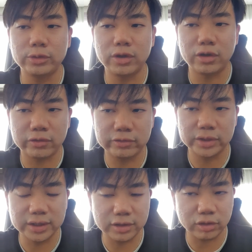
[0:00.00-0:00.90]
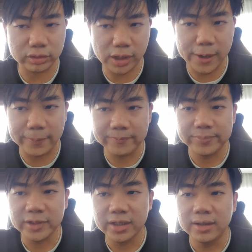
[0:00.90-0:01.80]
of the contract.
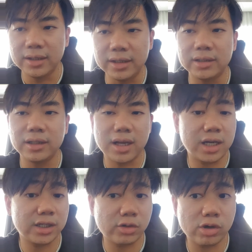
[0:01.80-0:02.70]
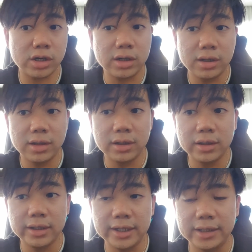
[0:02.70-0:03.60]
In other
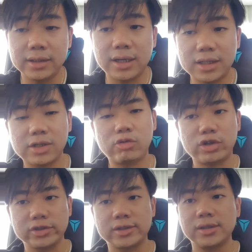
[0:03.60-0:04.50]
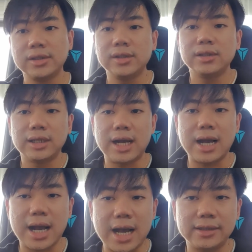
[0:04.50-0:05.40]
words,
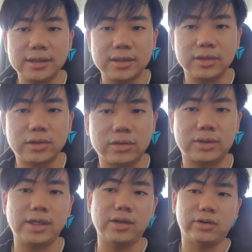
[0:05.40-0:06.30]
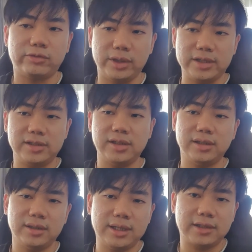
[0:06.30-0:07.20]
under the doctrine of
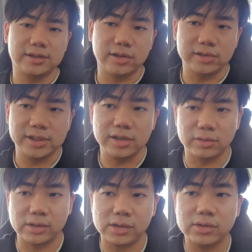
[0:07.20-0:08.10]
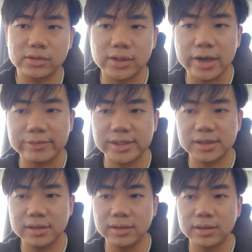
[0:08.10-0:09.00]
Lex Loci Contractus,
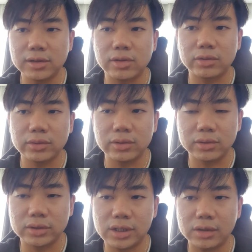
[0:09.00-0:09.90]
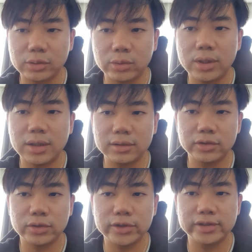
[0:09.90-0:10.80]
absent a contractual
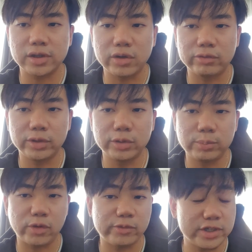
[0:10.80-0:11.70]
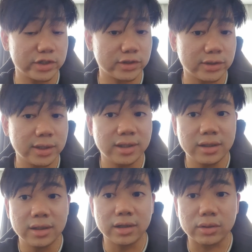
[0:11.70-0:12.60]
choice of law provision,
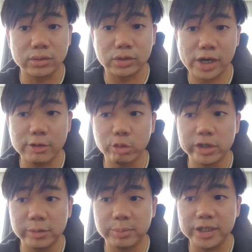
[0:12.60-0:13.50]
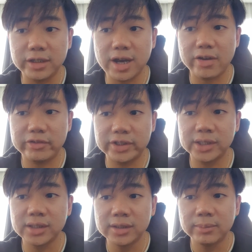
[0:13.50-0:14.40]
a contract will be governed
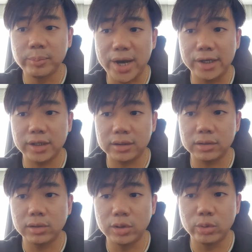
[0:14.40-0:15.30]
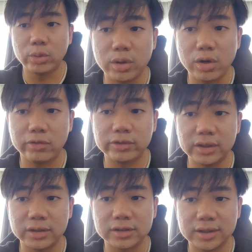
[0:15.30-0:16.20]
by the law of
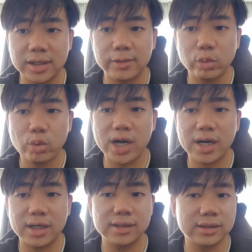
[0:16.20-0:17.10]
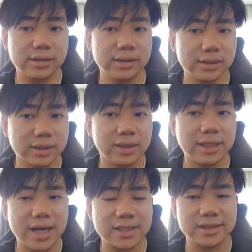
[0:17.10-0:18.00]
the state where the
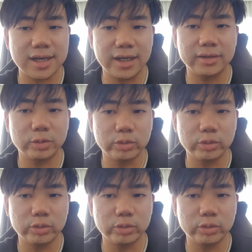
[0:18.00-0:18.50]
last act